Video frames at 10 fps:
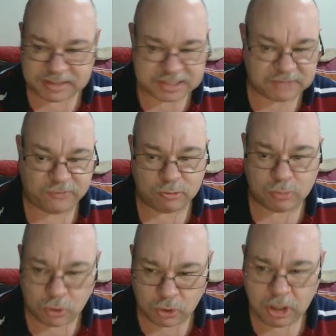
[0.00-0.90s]
and there's a few
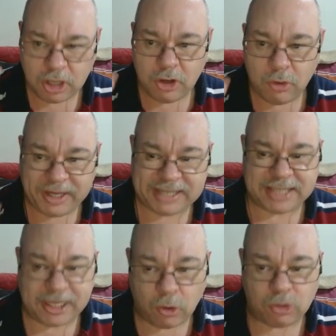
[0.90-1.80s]
more. We're going
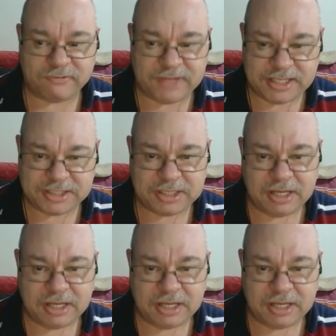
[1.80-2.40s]
to take all of these.